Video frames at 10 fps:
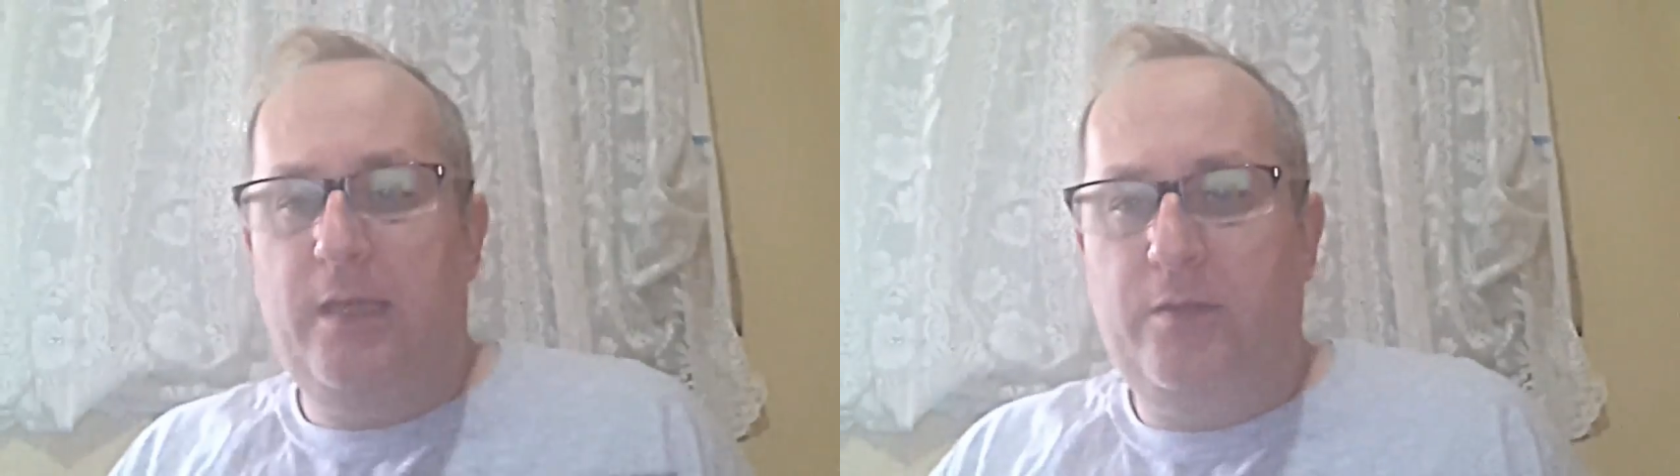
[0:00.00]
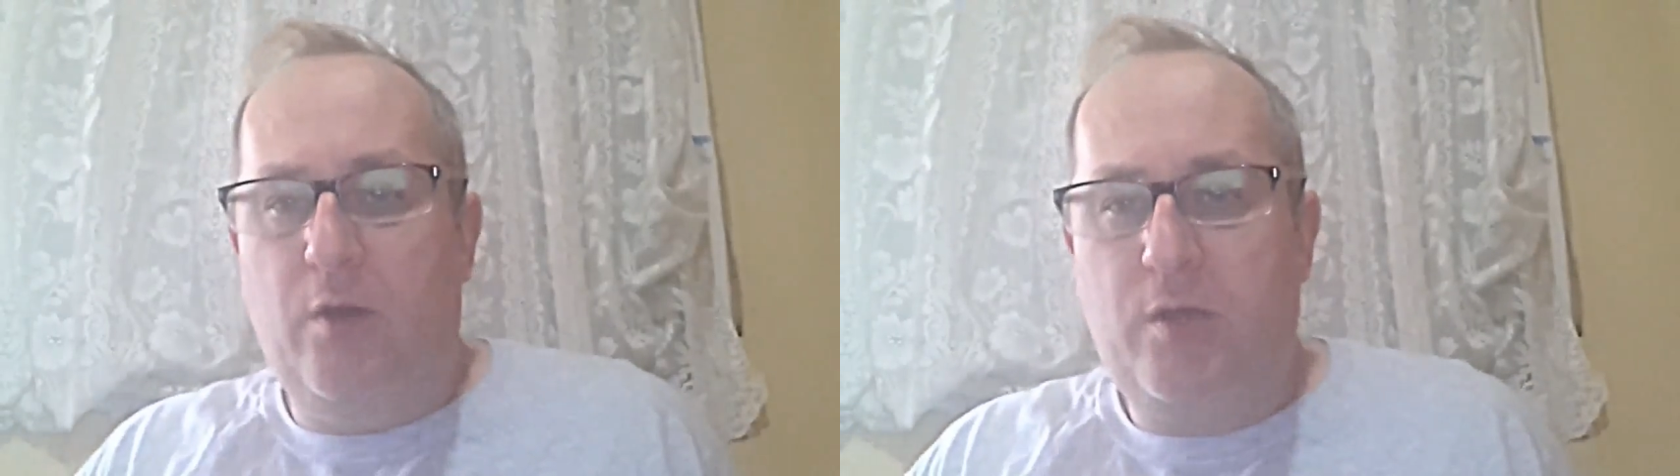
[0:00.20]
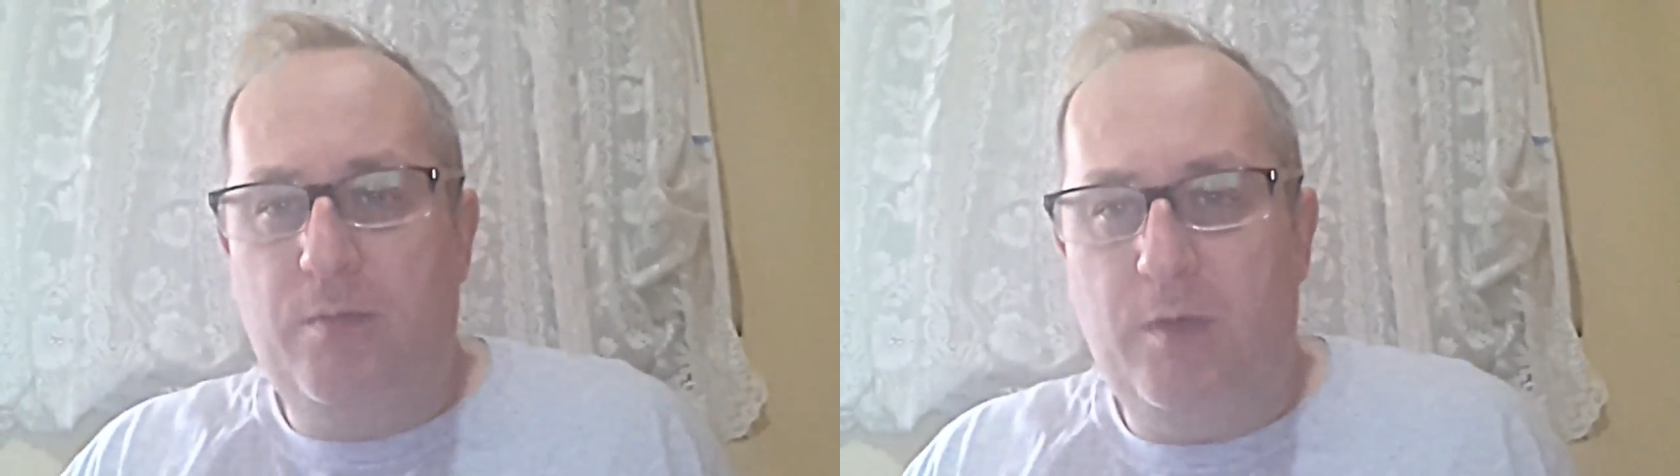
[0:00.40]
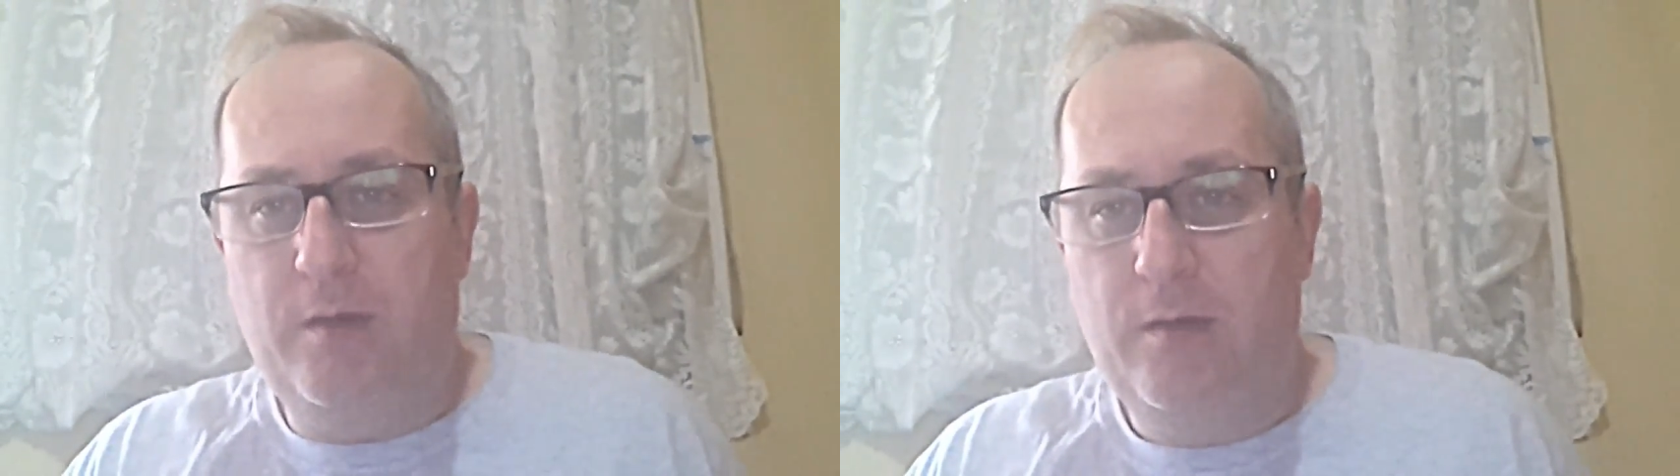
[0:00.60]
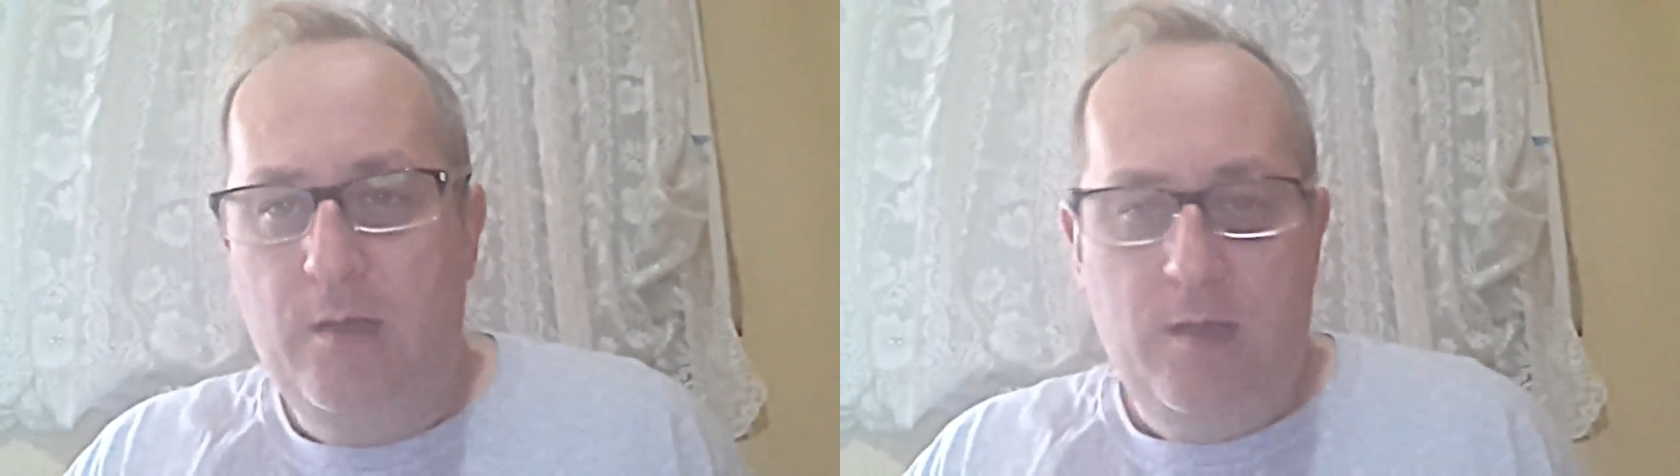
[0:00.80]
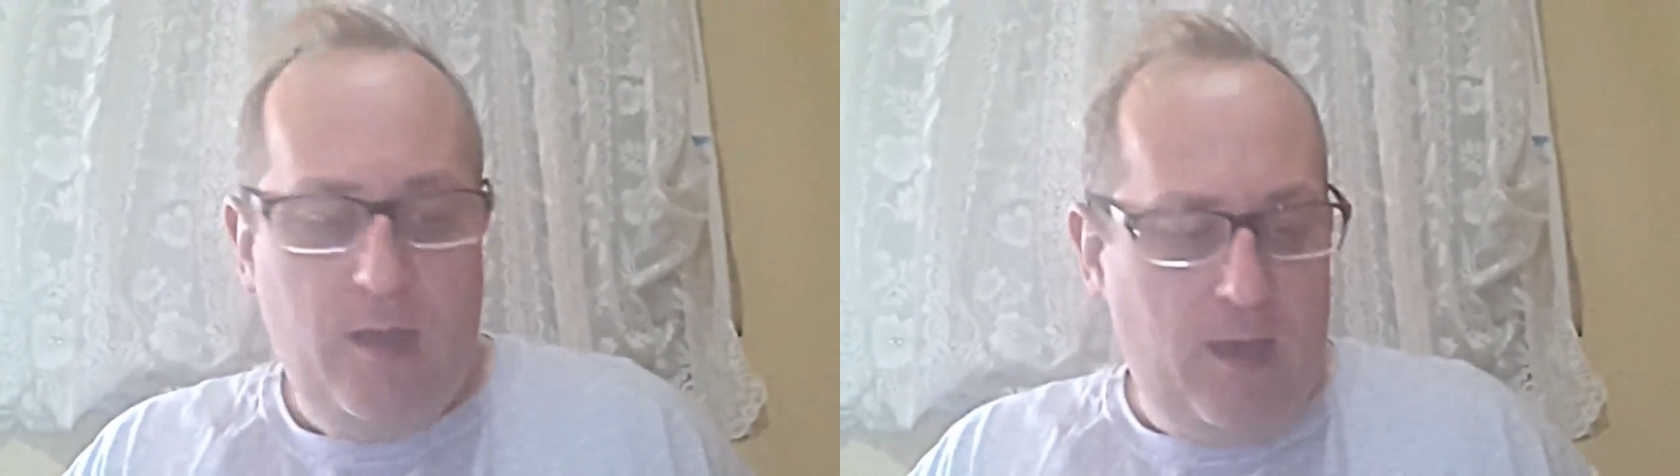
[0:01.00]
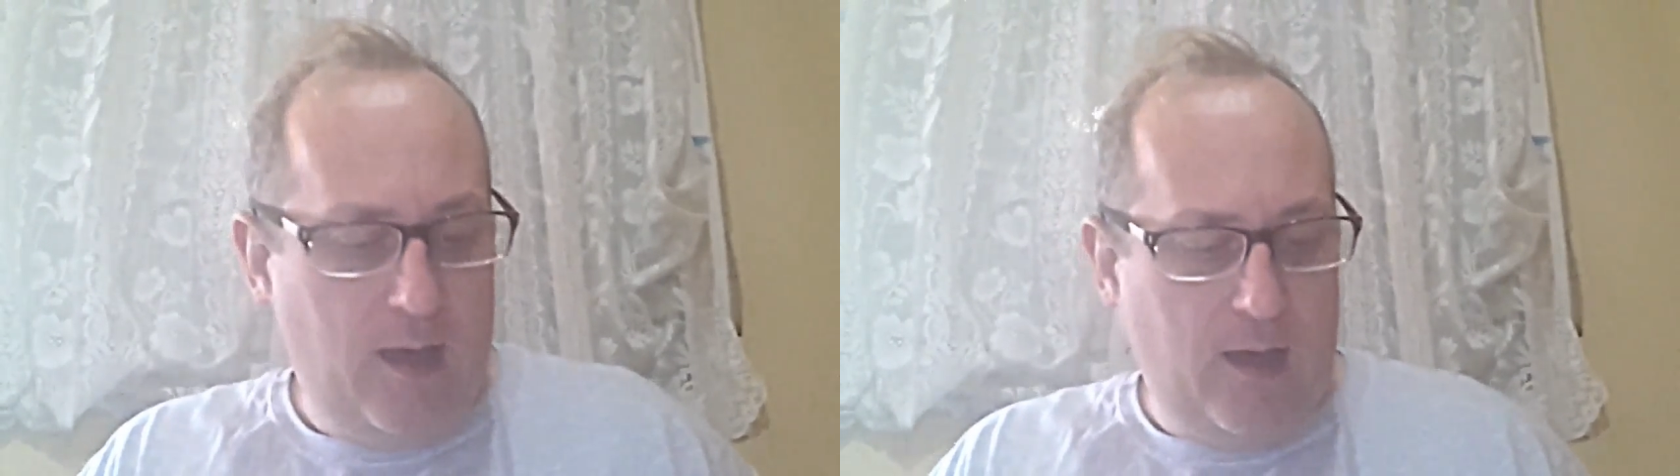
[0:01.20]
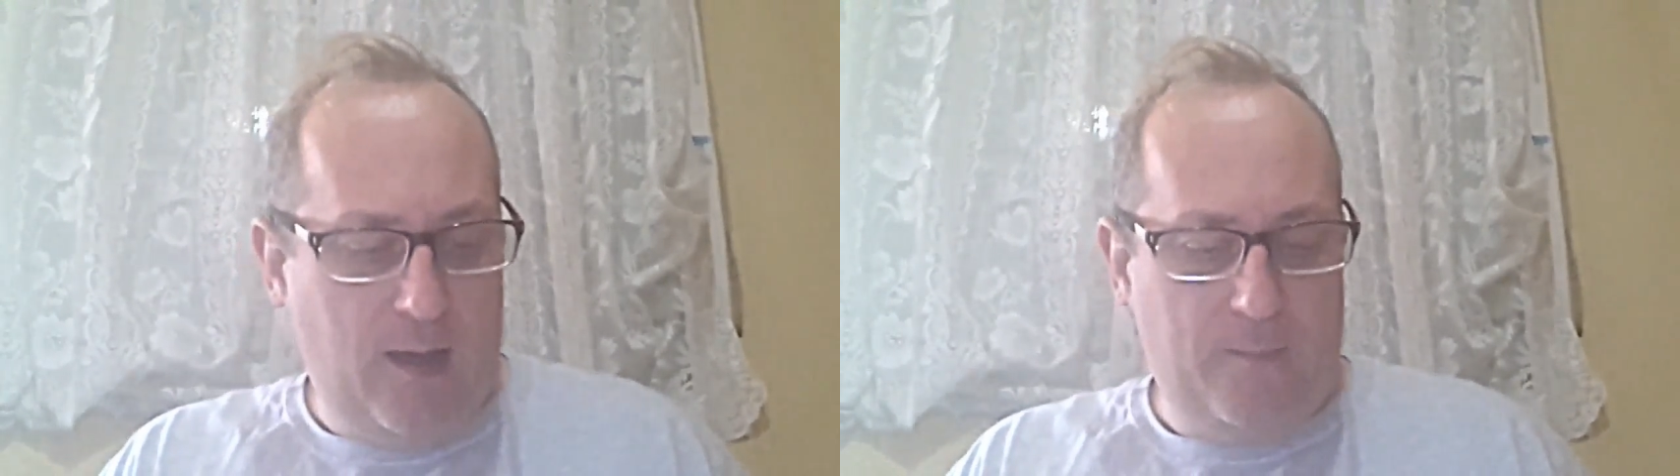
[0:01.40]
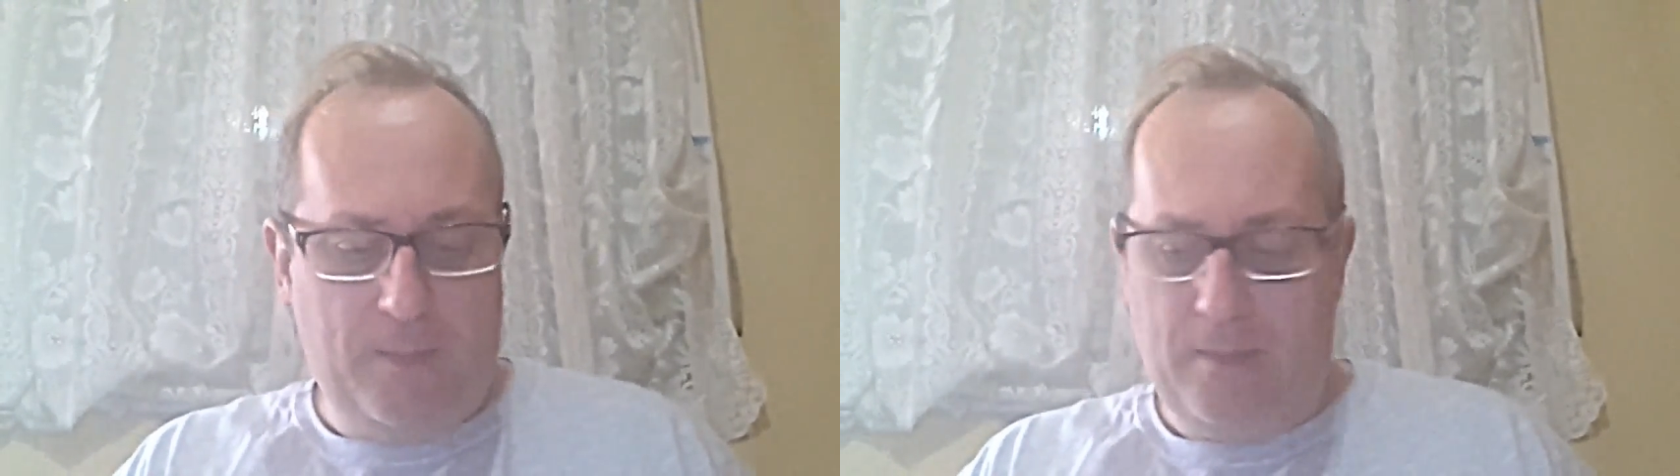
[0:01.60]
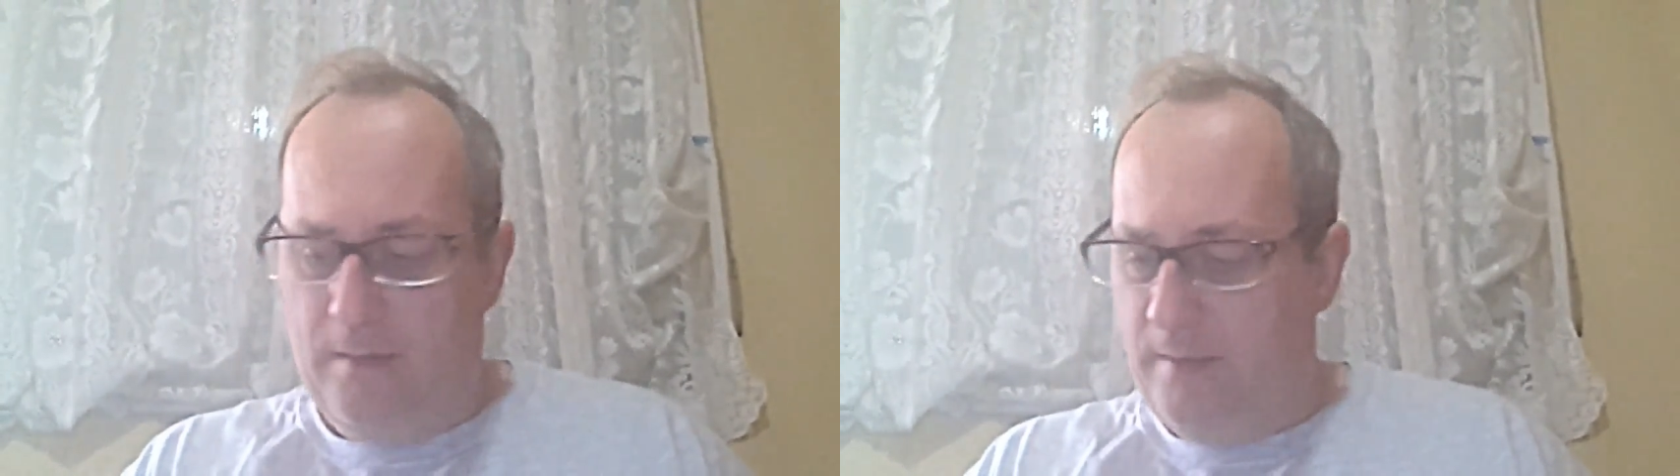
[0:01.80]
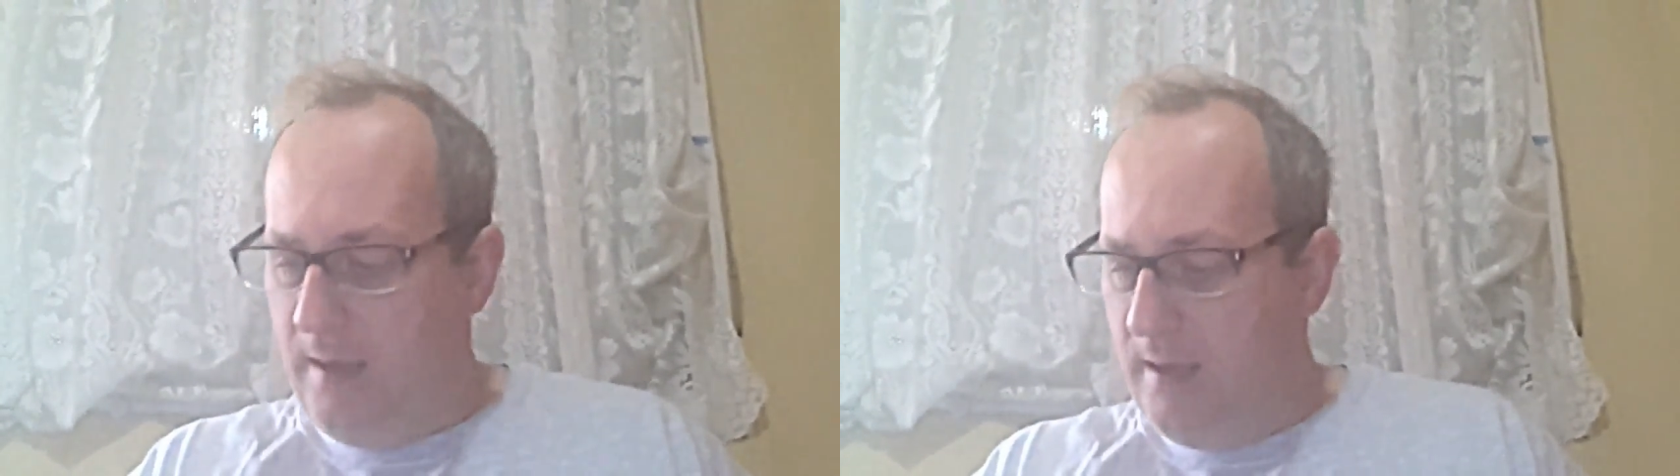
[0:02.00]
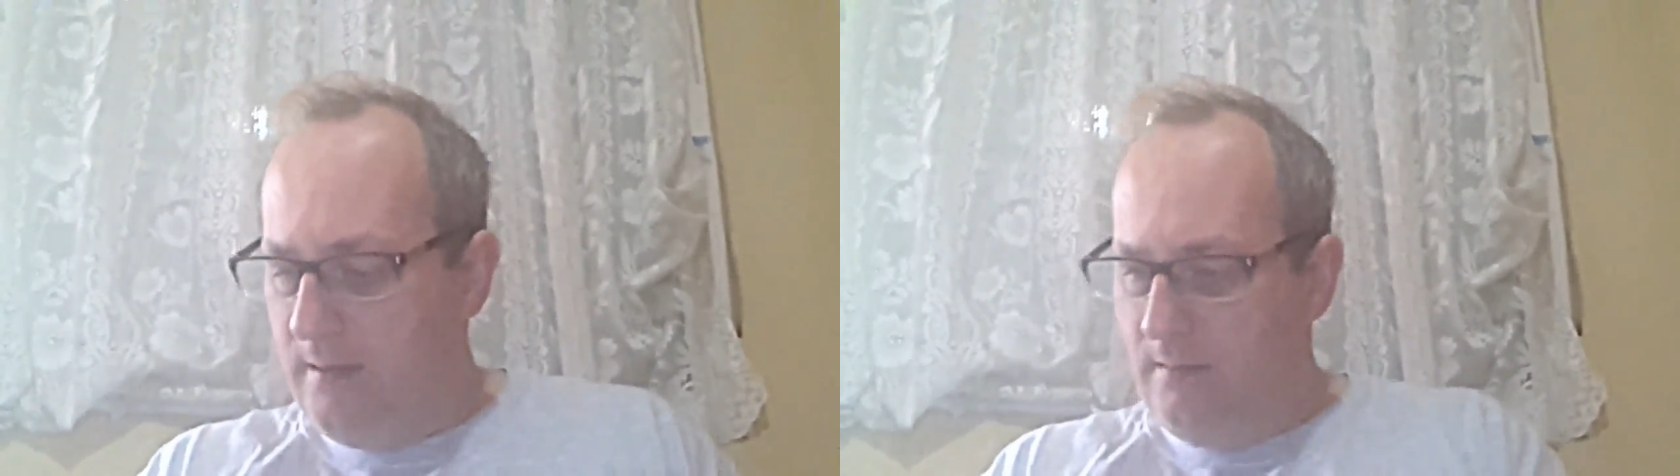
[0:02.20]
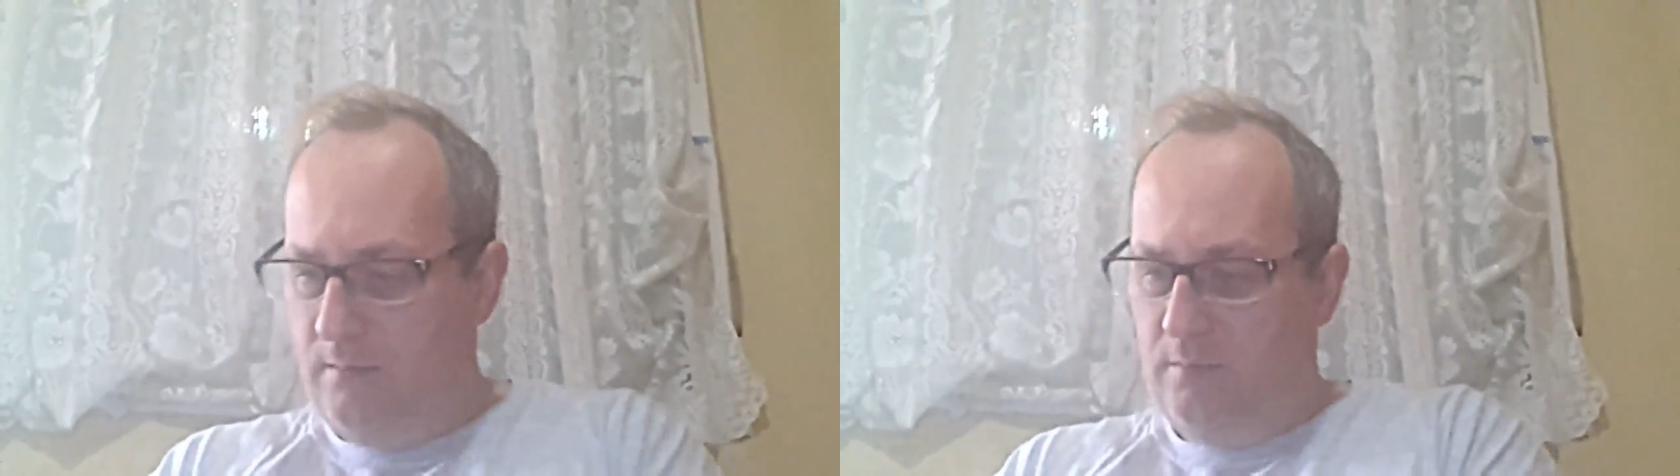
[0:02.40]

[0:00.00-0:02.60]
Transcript: a document that